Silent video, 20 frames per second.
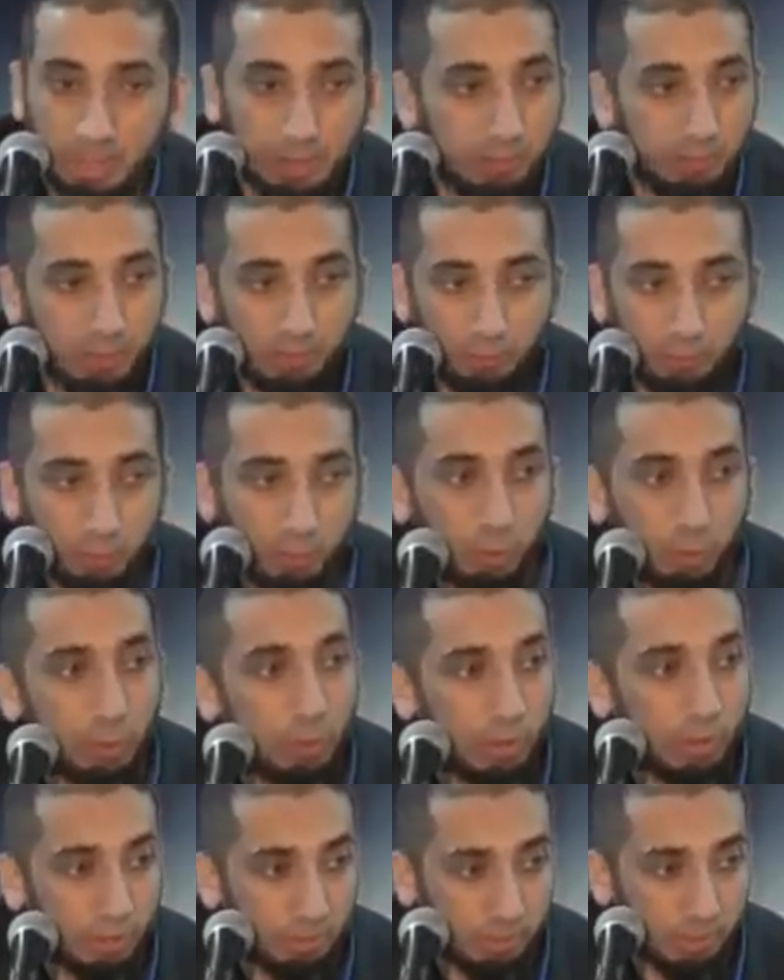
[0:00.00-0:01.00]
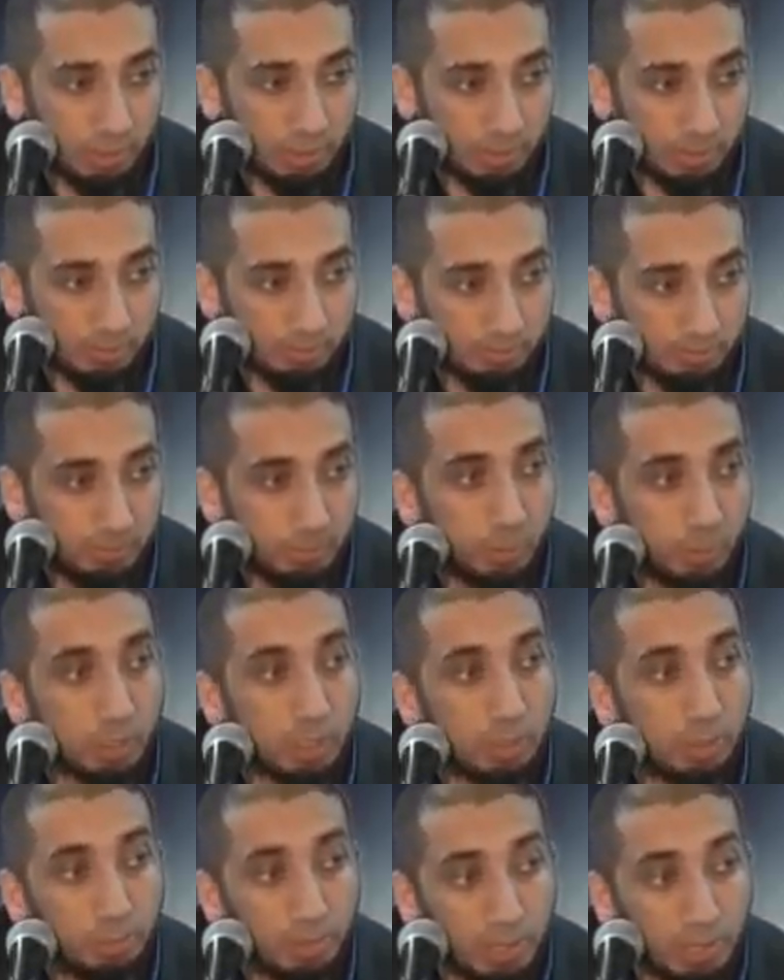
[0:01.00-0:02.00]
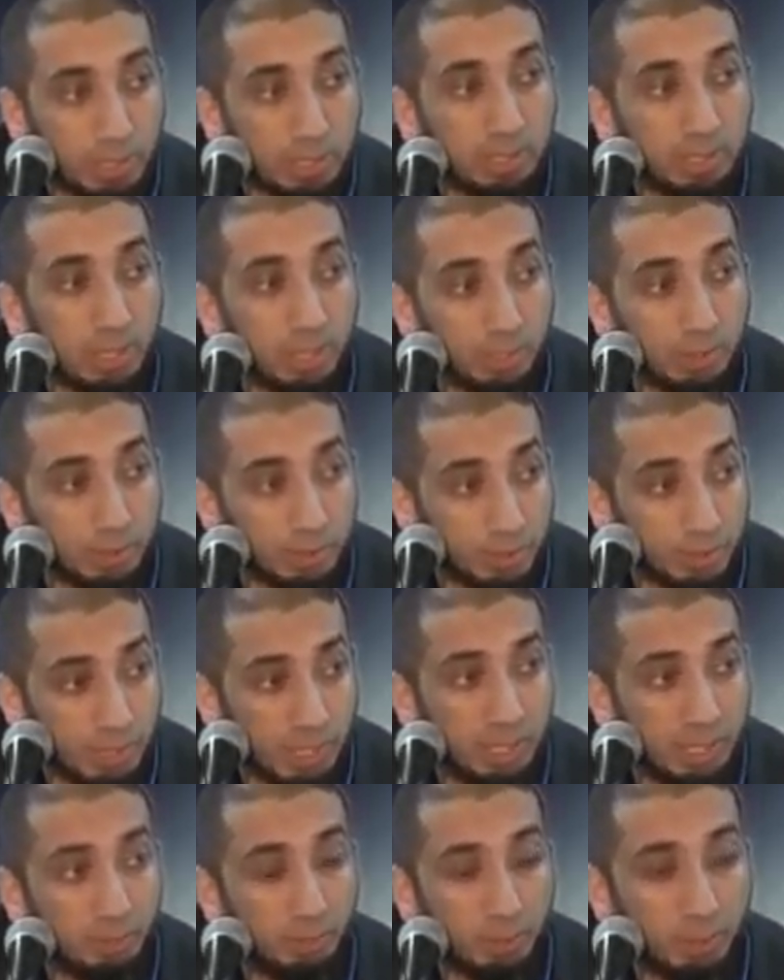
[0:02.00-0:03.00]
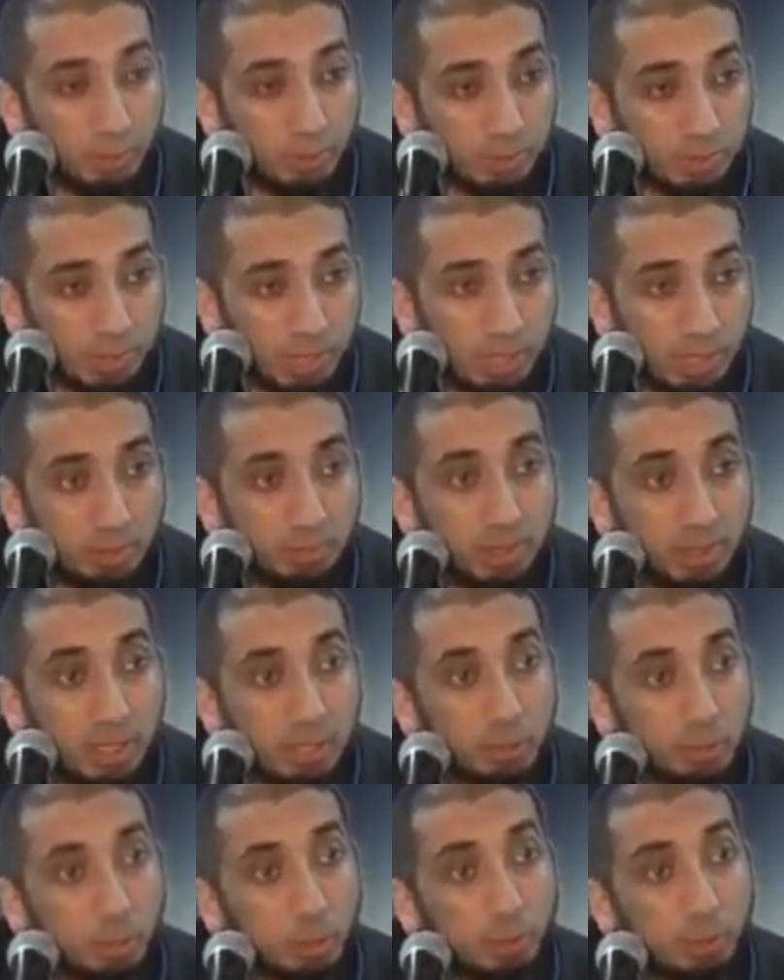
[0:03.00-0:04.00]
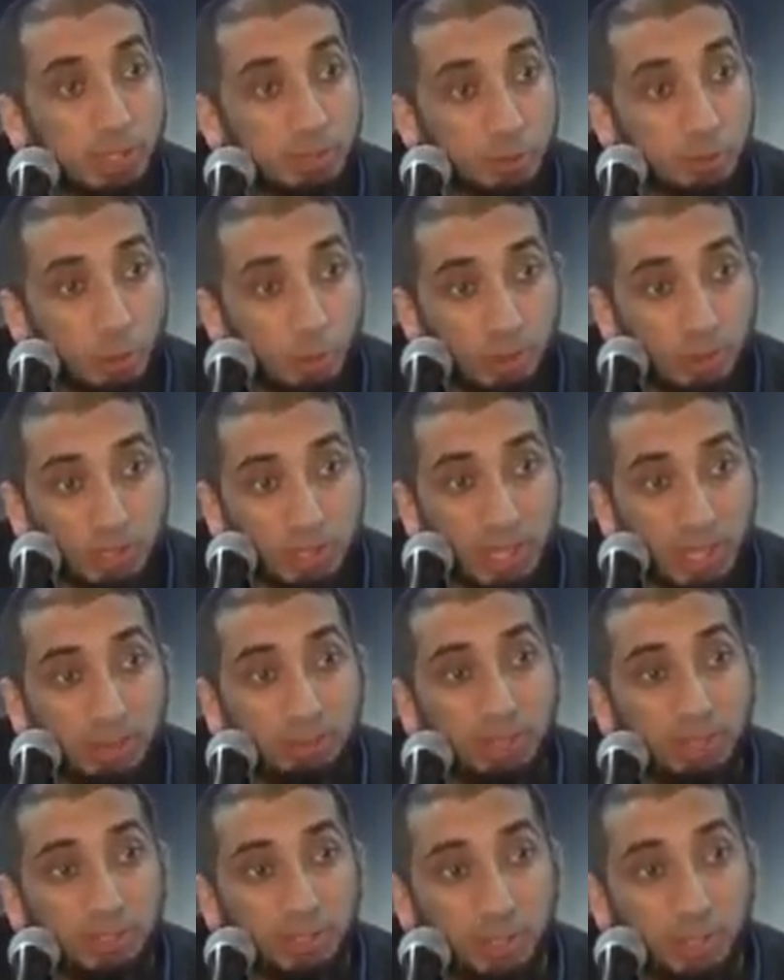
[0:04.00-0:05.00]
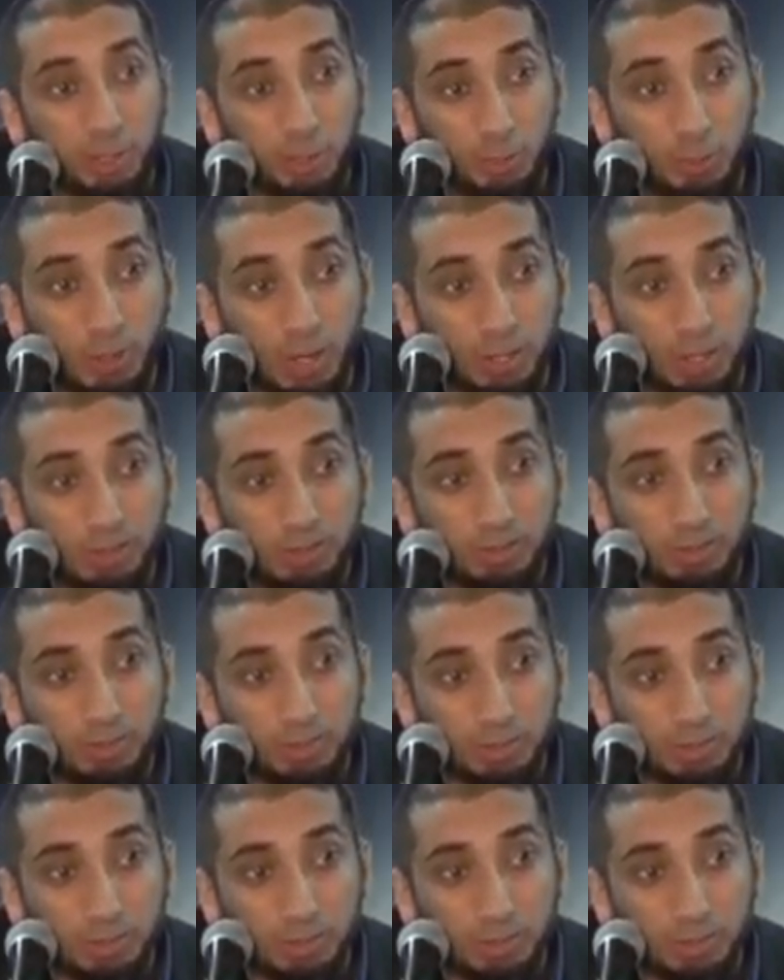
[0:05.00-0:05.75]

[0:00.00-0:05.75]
Even if you don't know Arabic. You're going to begin to understand when you're reciting. Because you spend so much time listening to what?